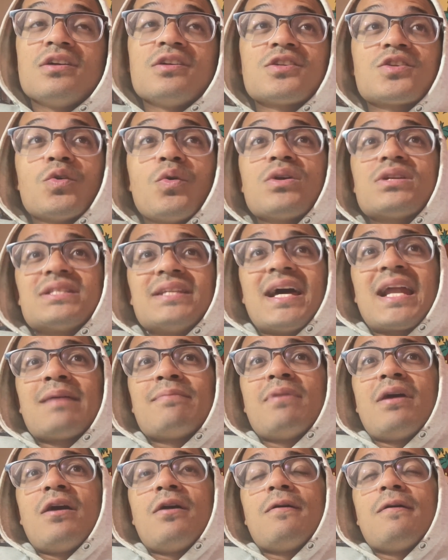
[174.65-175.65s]
So it's not
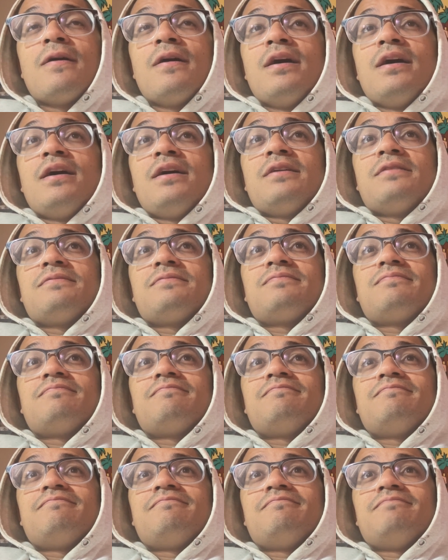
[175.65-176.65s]
about
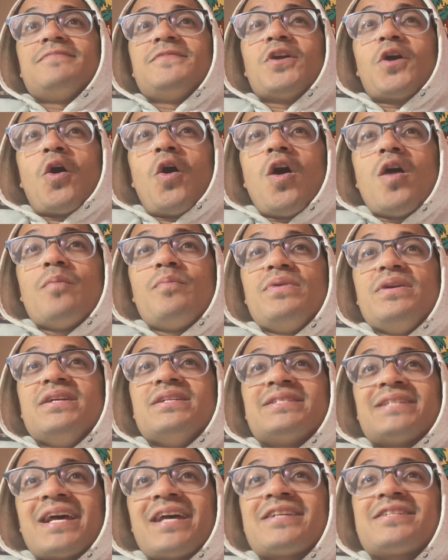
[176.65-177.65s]
your heart
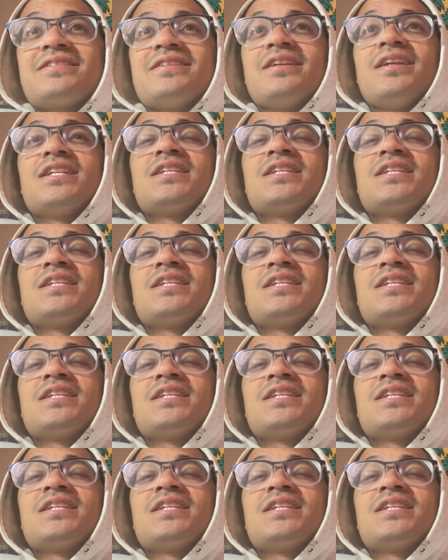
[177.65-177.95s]
being tested.